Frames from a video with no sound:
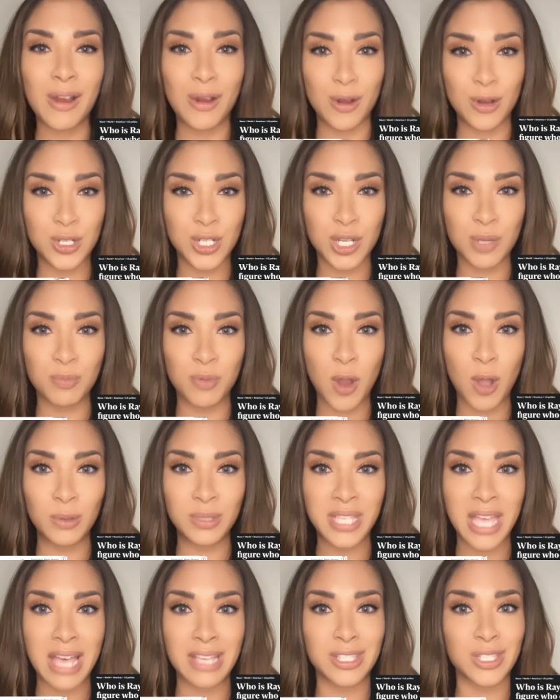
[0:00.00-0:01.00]
urging
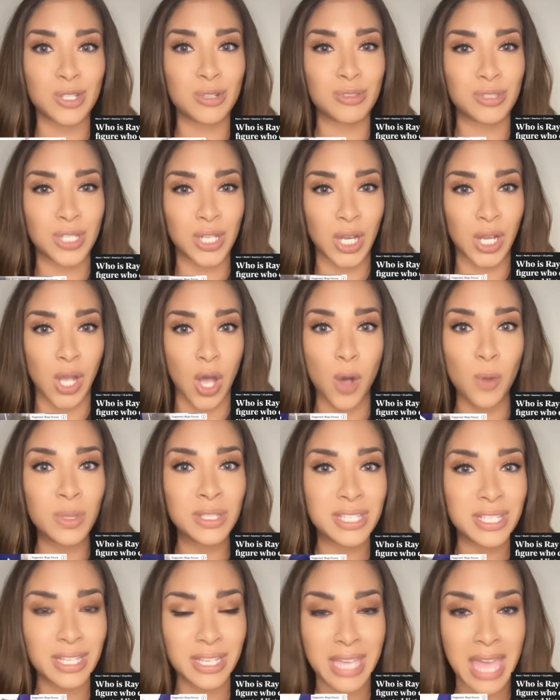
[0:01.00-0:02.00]
protesters to go
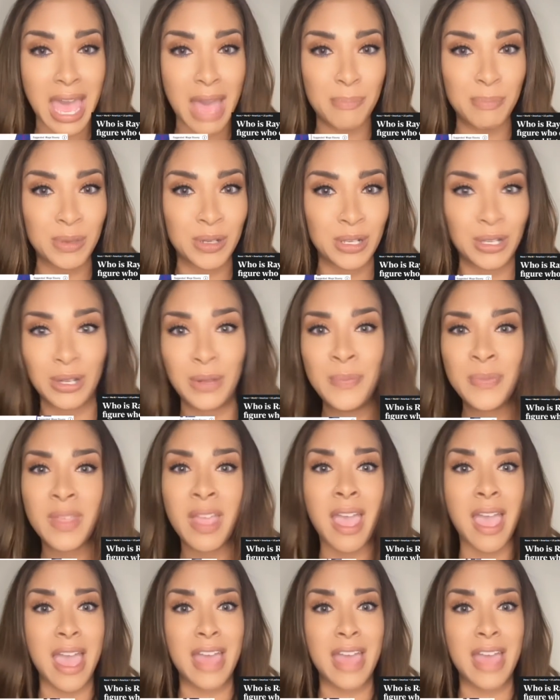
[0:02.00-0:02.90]
into the Capitol